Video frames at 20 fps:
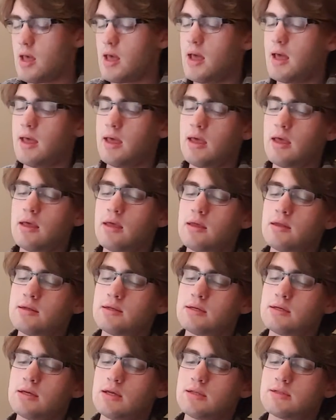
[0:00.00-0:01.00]

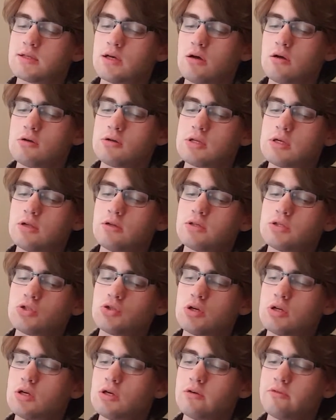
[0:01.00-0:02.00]
and it's called
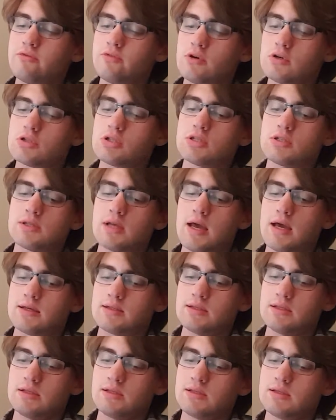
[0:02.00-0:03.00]
Illustrating Function
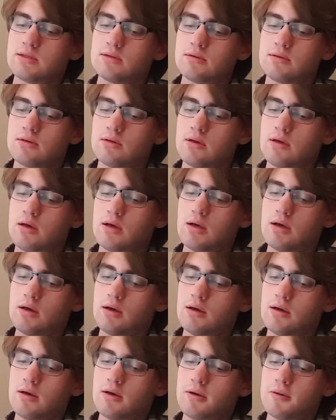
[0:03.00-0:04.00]
Axes.
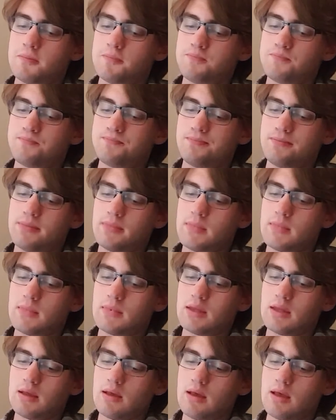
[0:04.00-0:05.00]
And
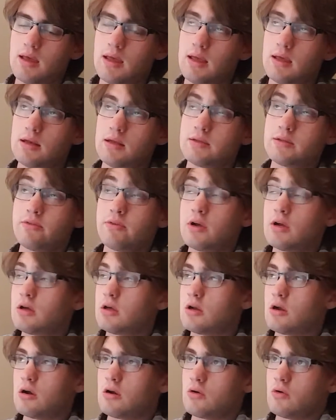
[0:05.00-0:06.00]
it's a very
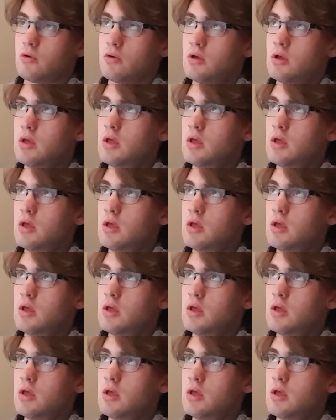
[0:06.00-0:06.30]
good article.